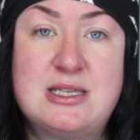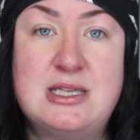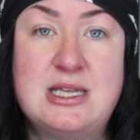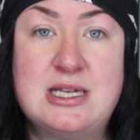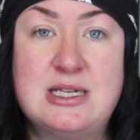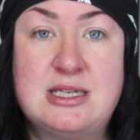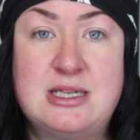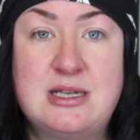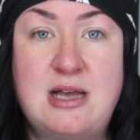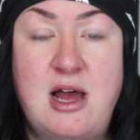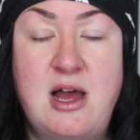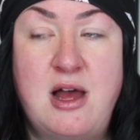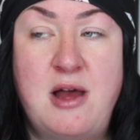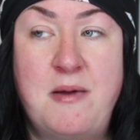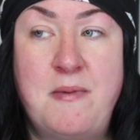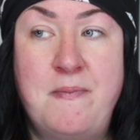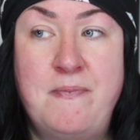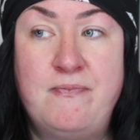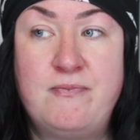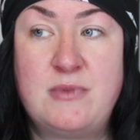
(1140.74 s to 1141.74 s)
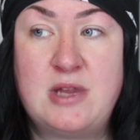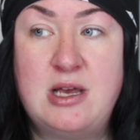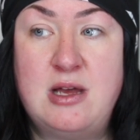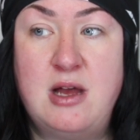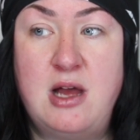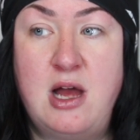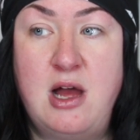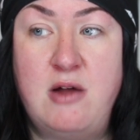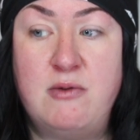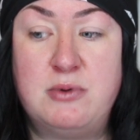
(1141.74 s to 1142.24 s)
this a
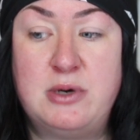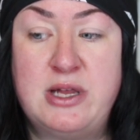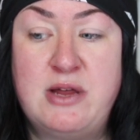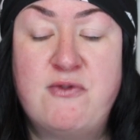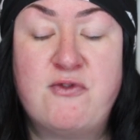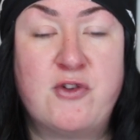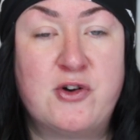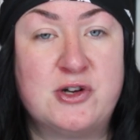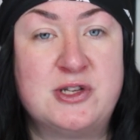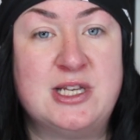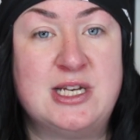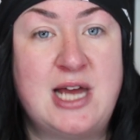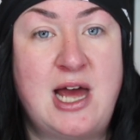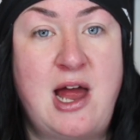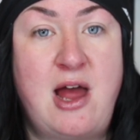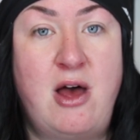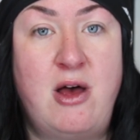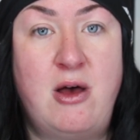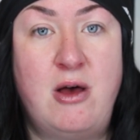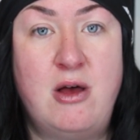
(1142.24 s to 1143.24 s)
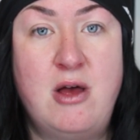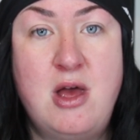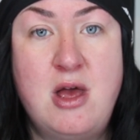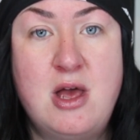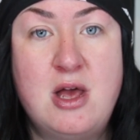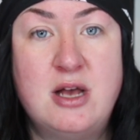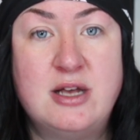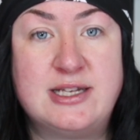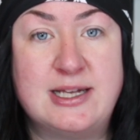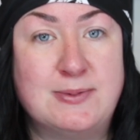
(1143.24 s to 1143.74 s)
really versatile
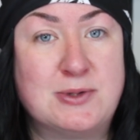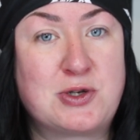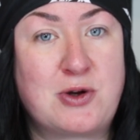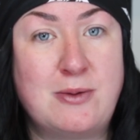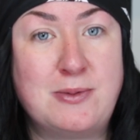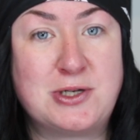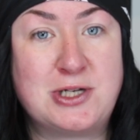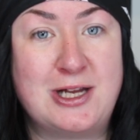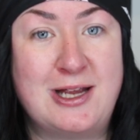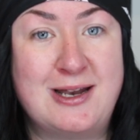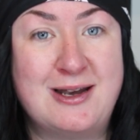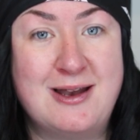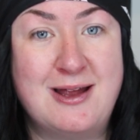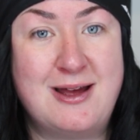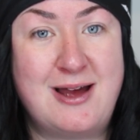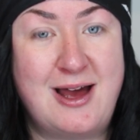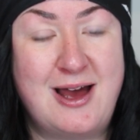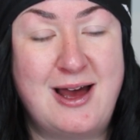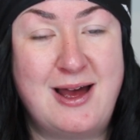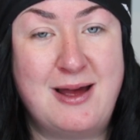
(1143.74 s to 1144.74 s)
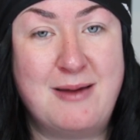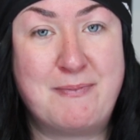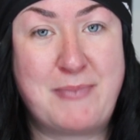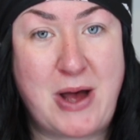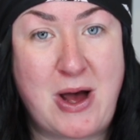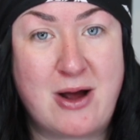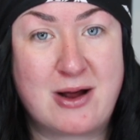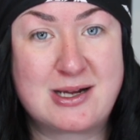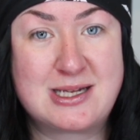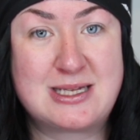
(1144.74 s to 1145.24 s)
subscription
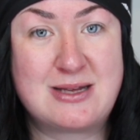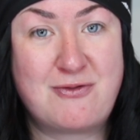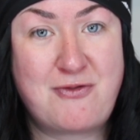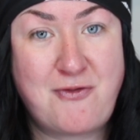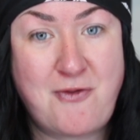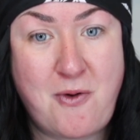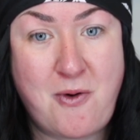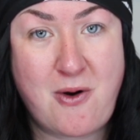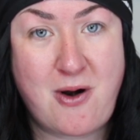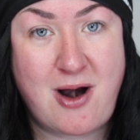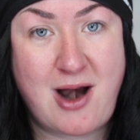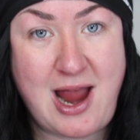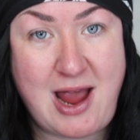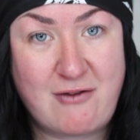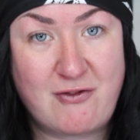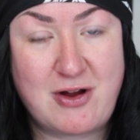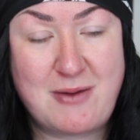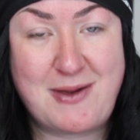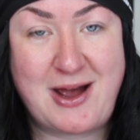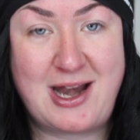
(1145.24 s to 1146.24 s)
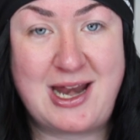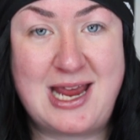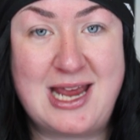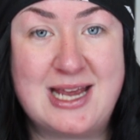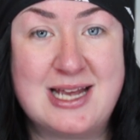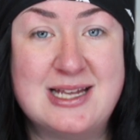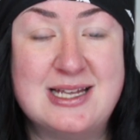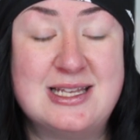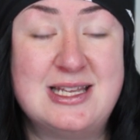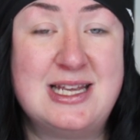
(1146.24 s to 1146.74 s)
box for everybody,
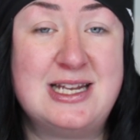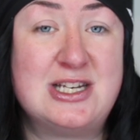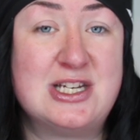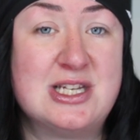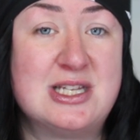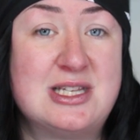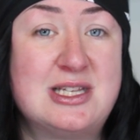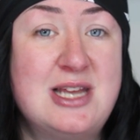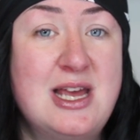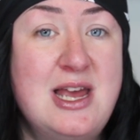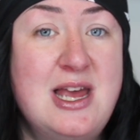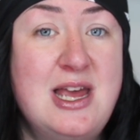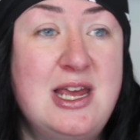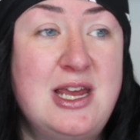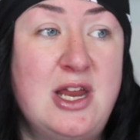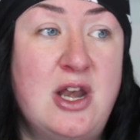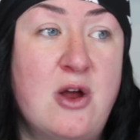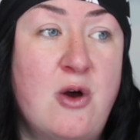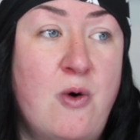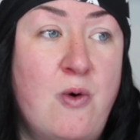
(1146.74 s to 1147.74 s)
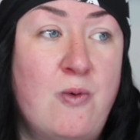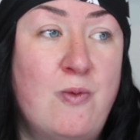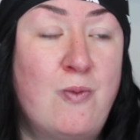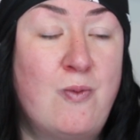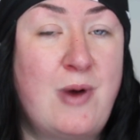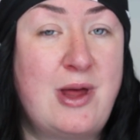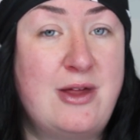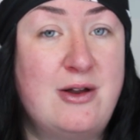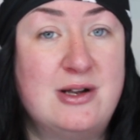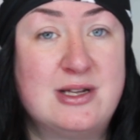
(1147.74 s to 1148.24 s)
because it just,
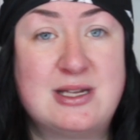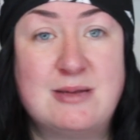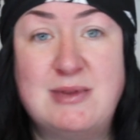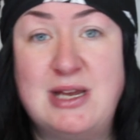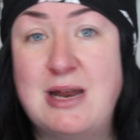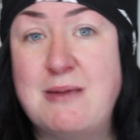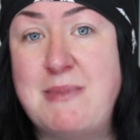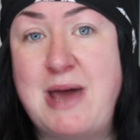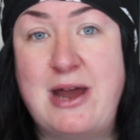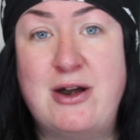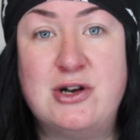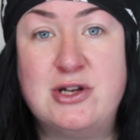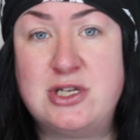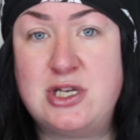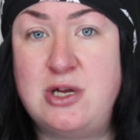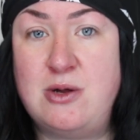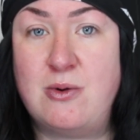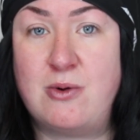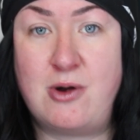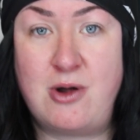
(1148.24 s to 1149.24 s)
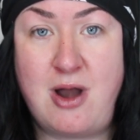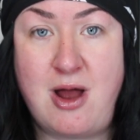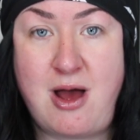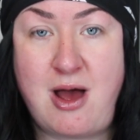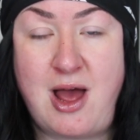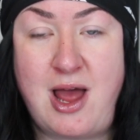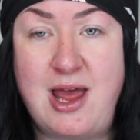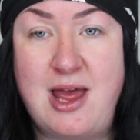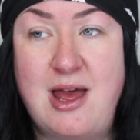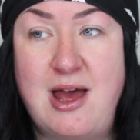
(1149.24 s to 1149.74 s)
whether it's something that matters to you or
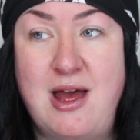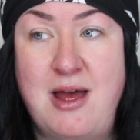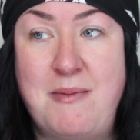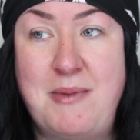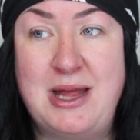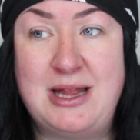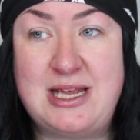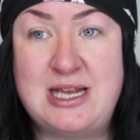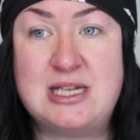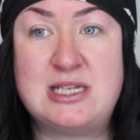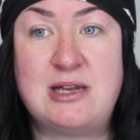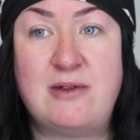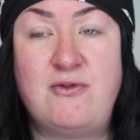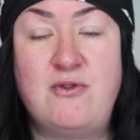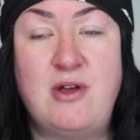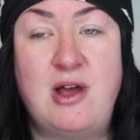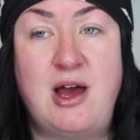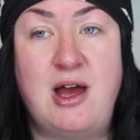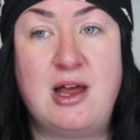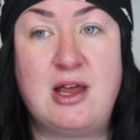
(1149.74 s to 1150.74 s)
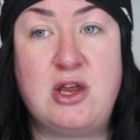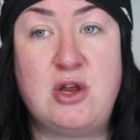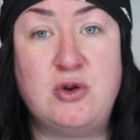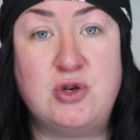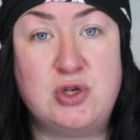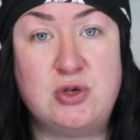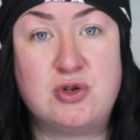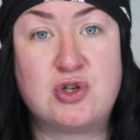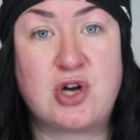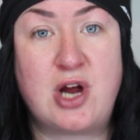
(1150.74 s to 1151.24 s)
not, at least if you
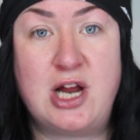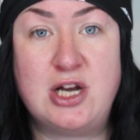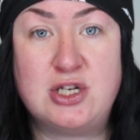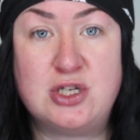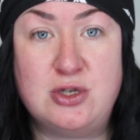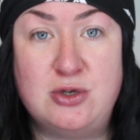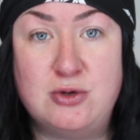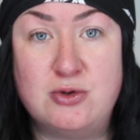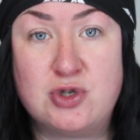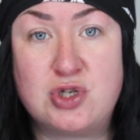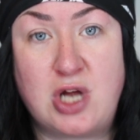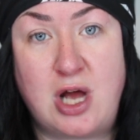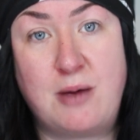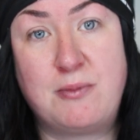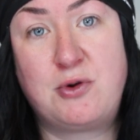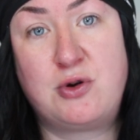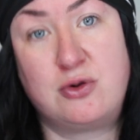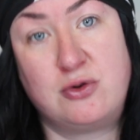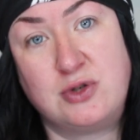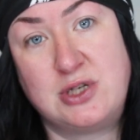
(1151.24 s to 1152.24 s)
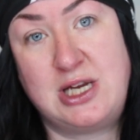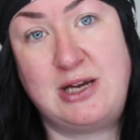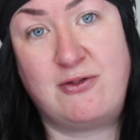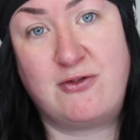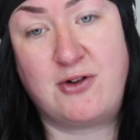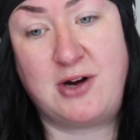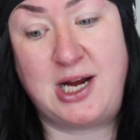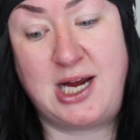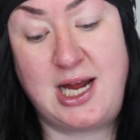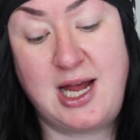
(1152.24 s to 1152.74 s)
do try to shop
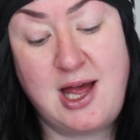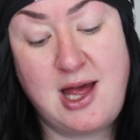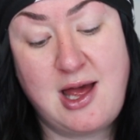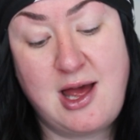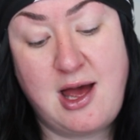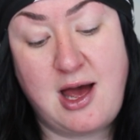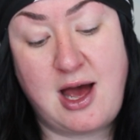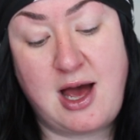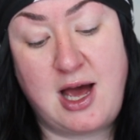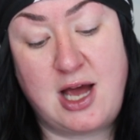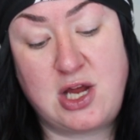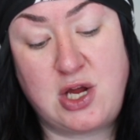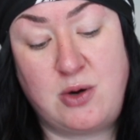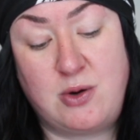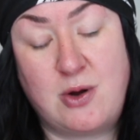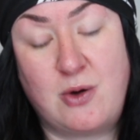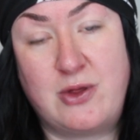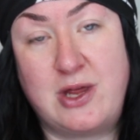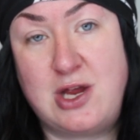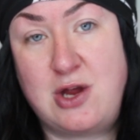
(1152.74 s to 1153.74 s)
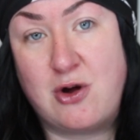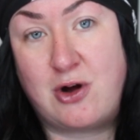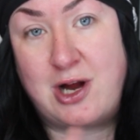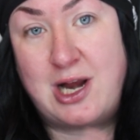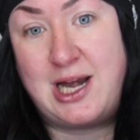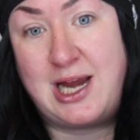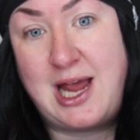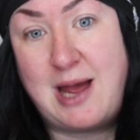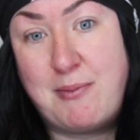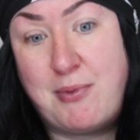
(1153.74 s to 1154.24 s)
cruelty-free, you know that you're
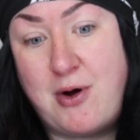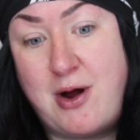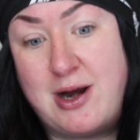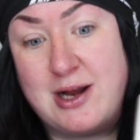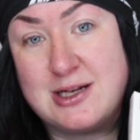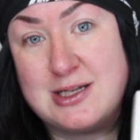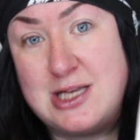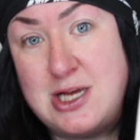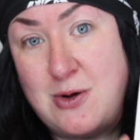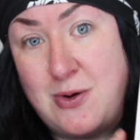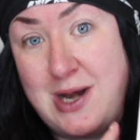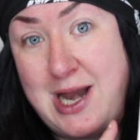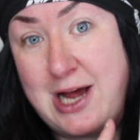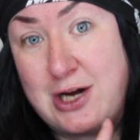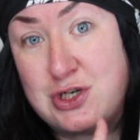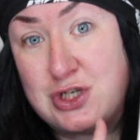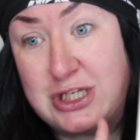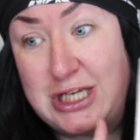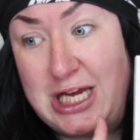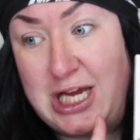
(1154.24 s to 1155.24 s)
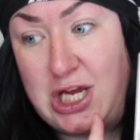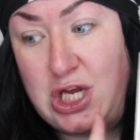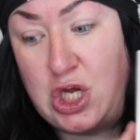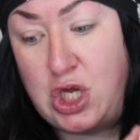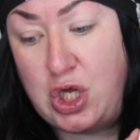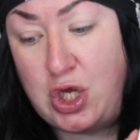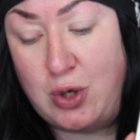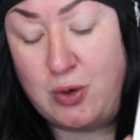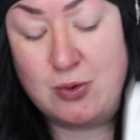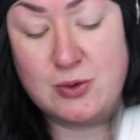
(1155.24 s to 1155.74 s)
going to get products that you can actually
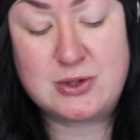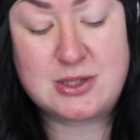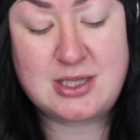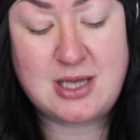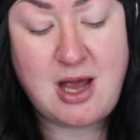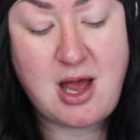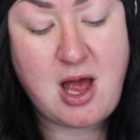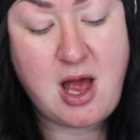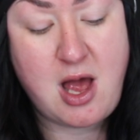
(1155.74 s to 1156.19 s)
use.